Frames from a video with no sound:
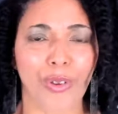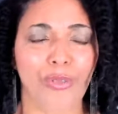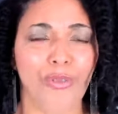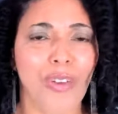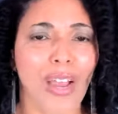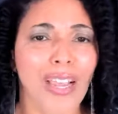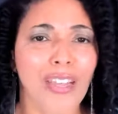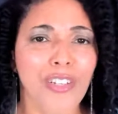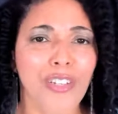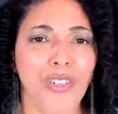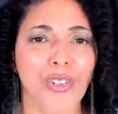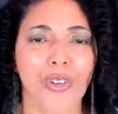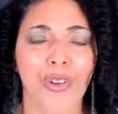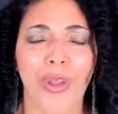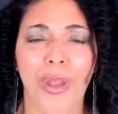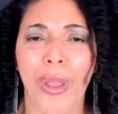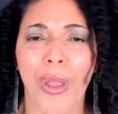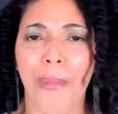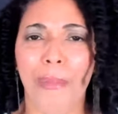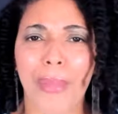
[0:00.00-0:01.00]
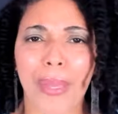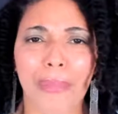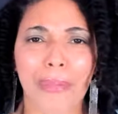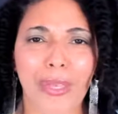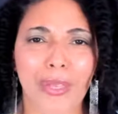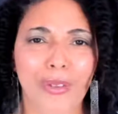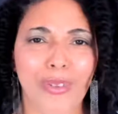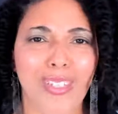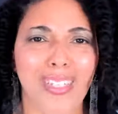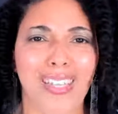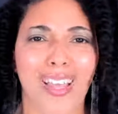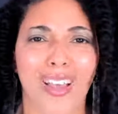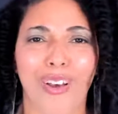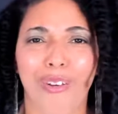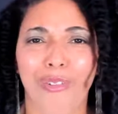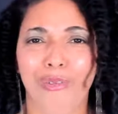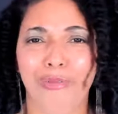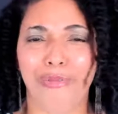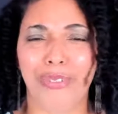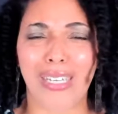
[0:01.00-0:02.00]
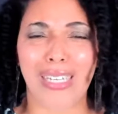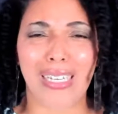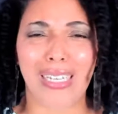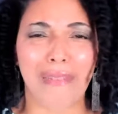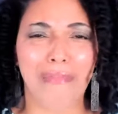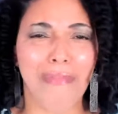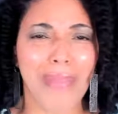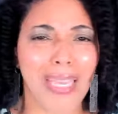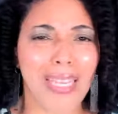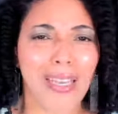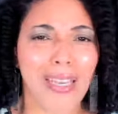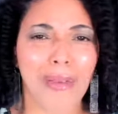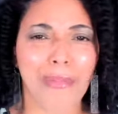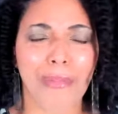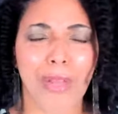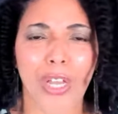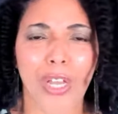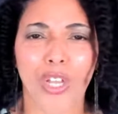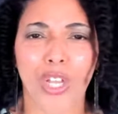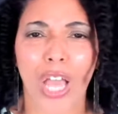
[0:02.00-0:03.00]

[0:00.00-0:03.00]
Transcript: advisor, maybe you sell vegan makeup,